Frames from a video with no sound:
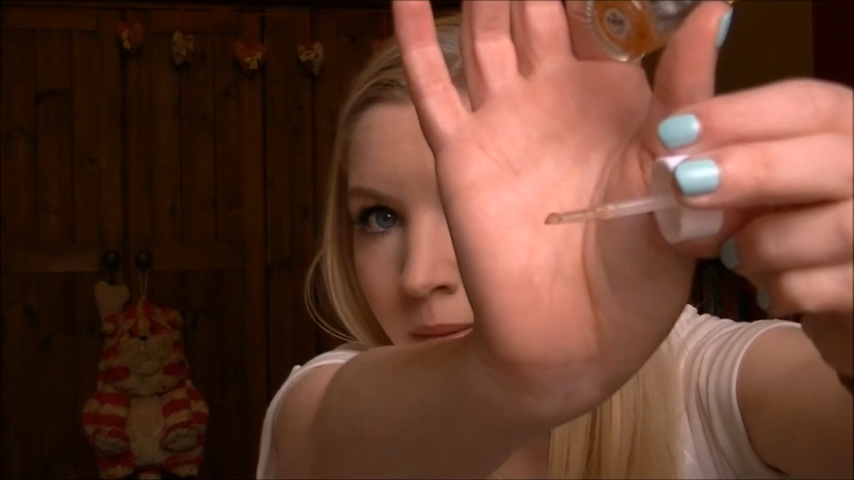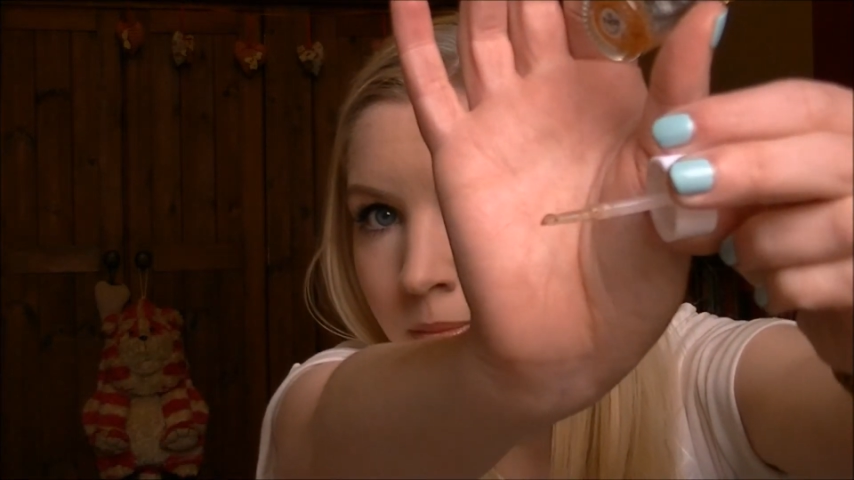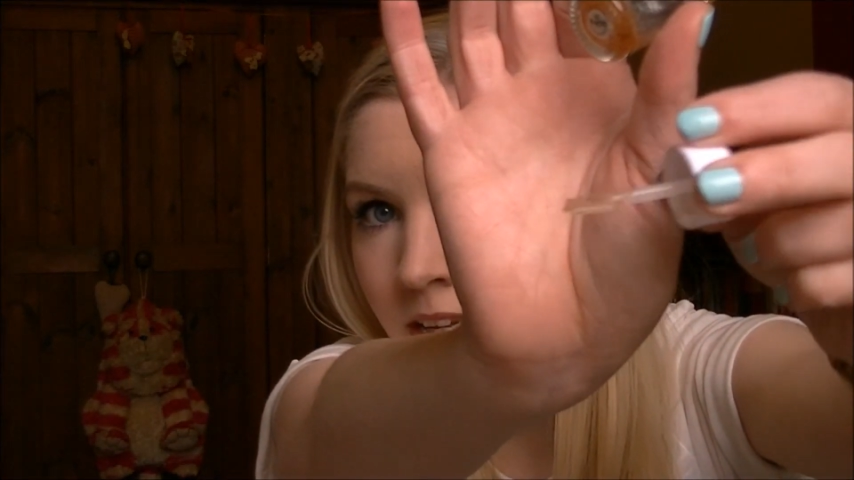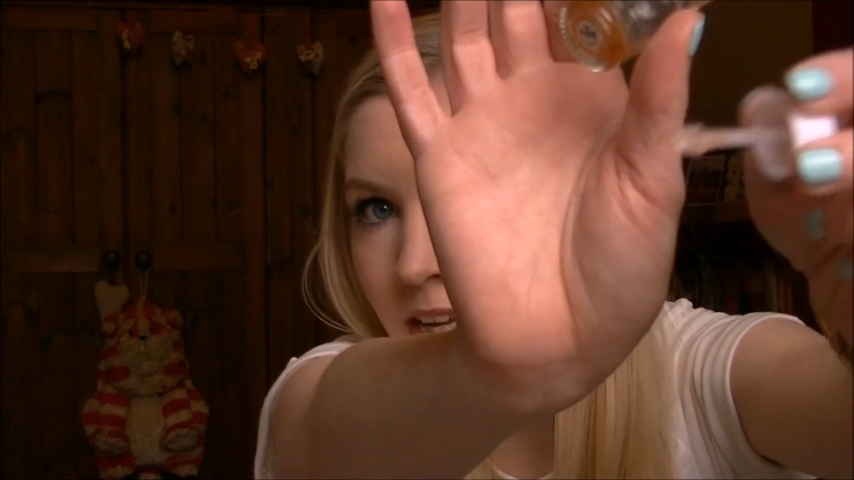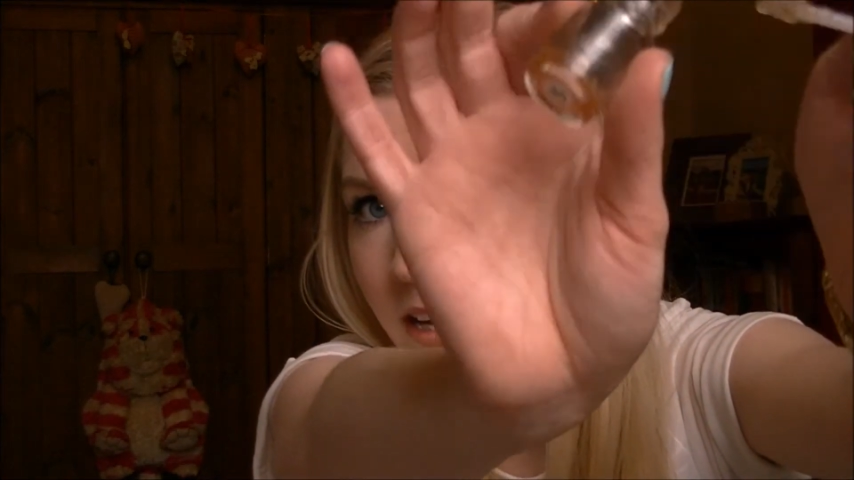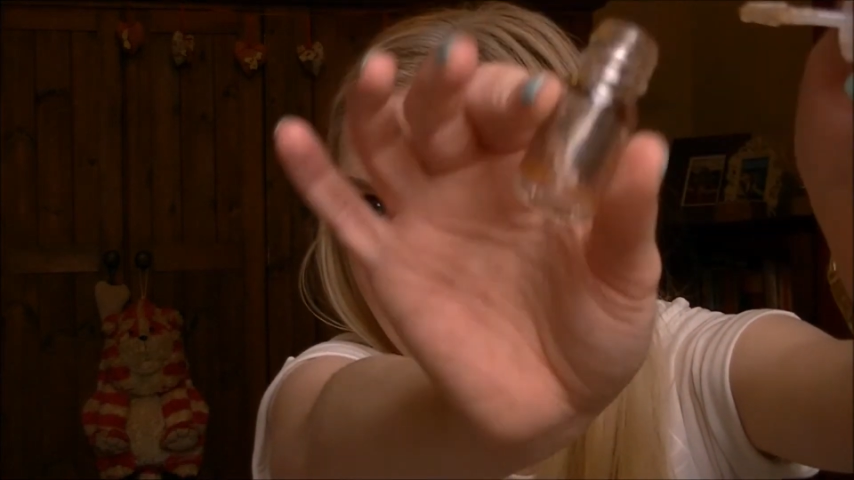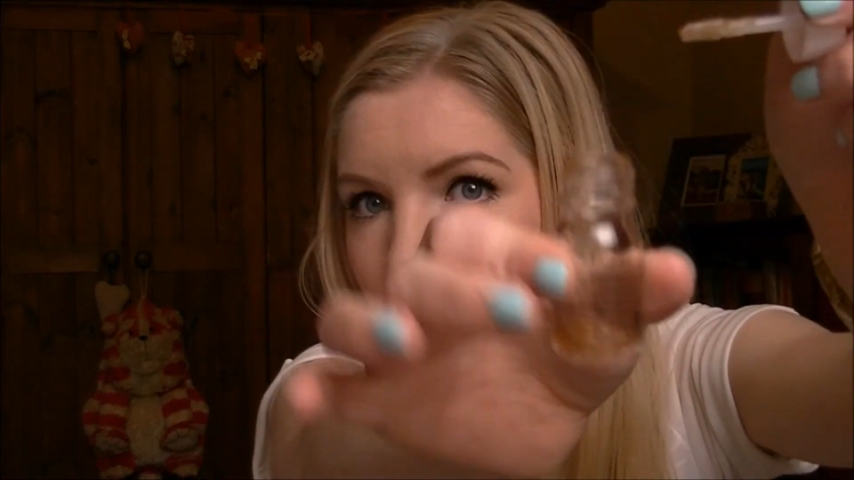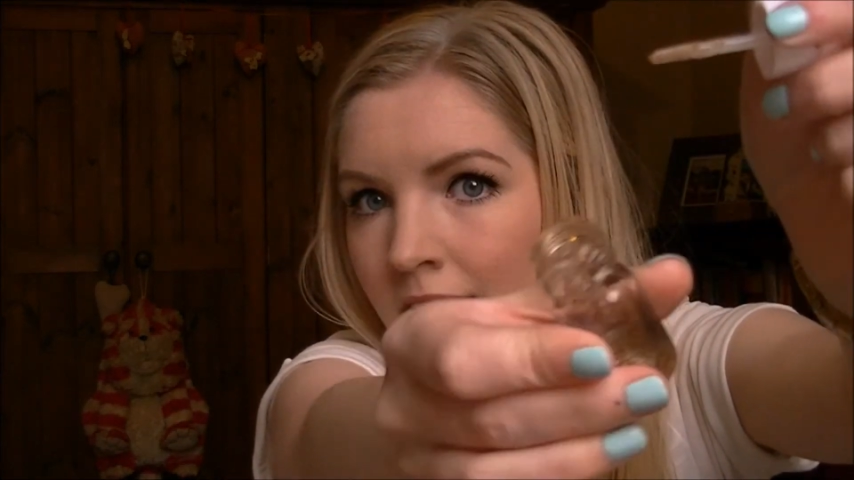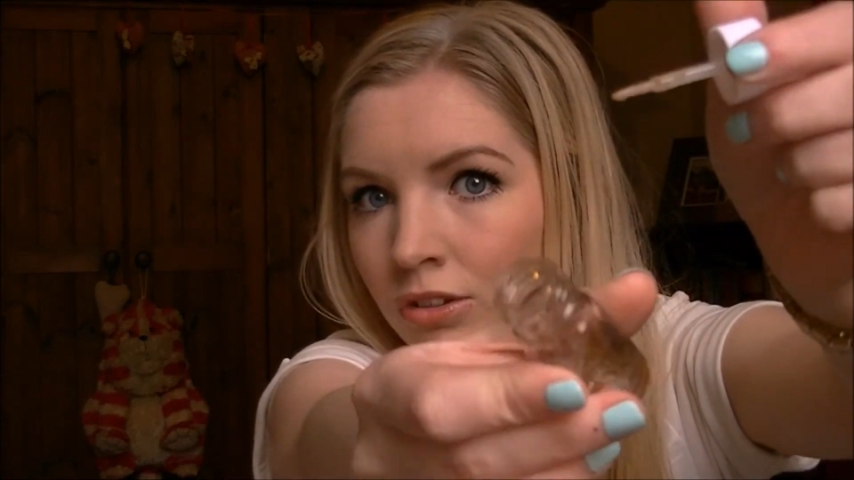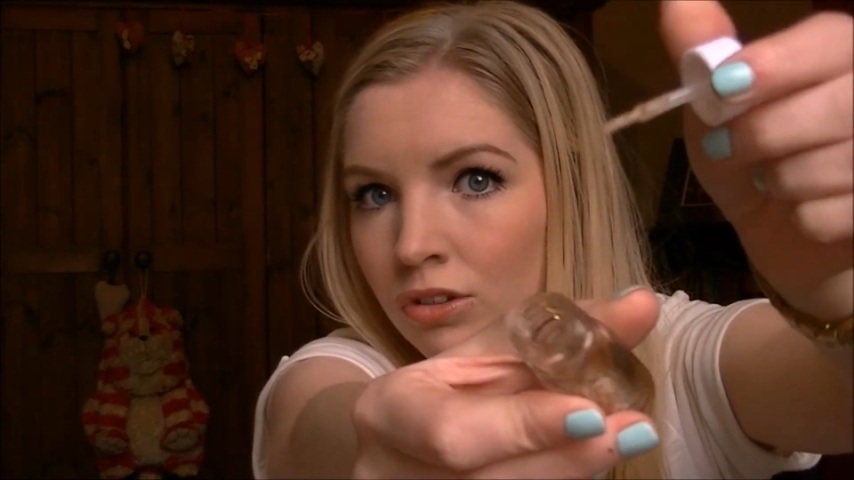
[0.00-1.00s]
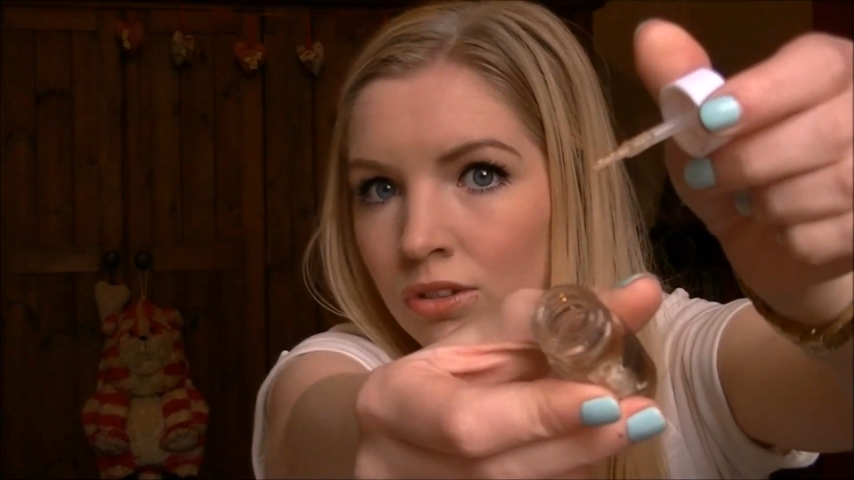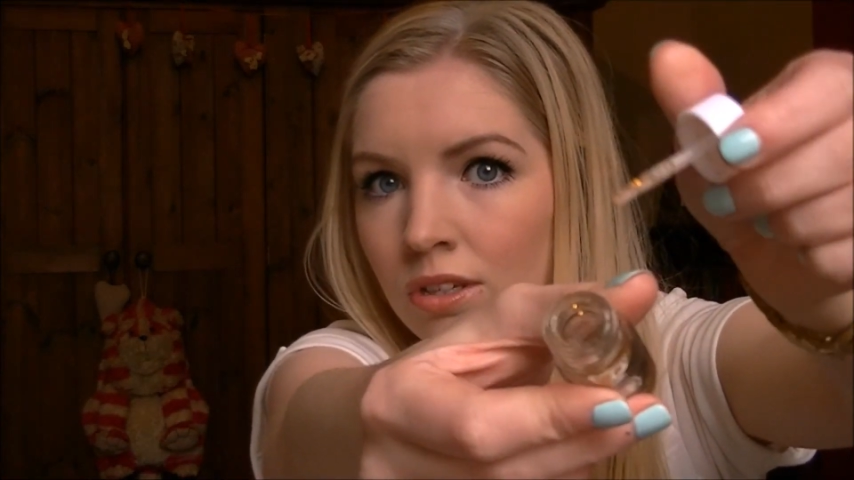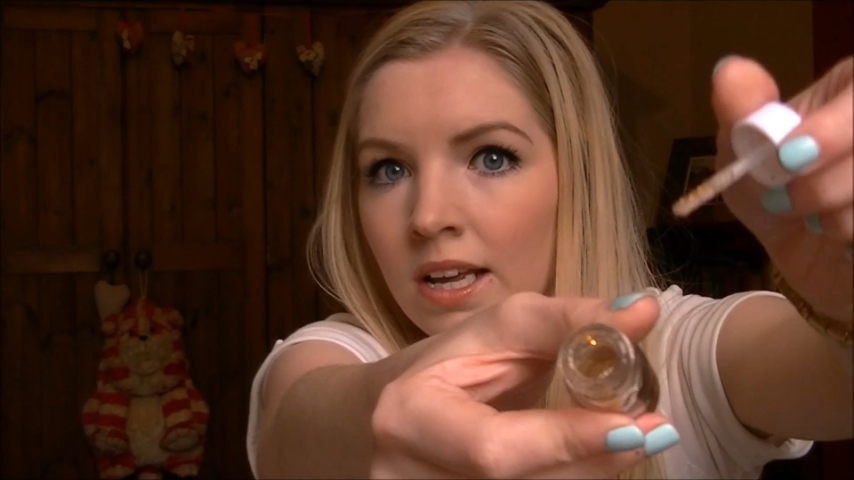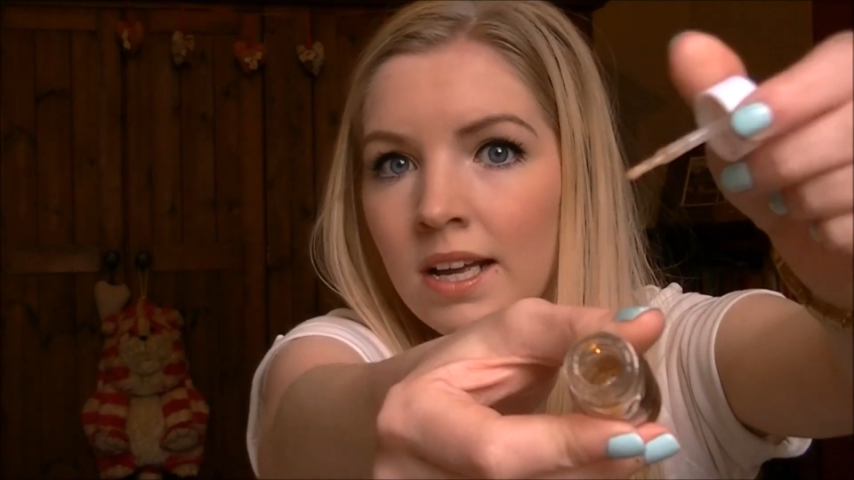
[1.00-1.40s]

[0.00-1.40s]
applicator and you just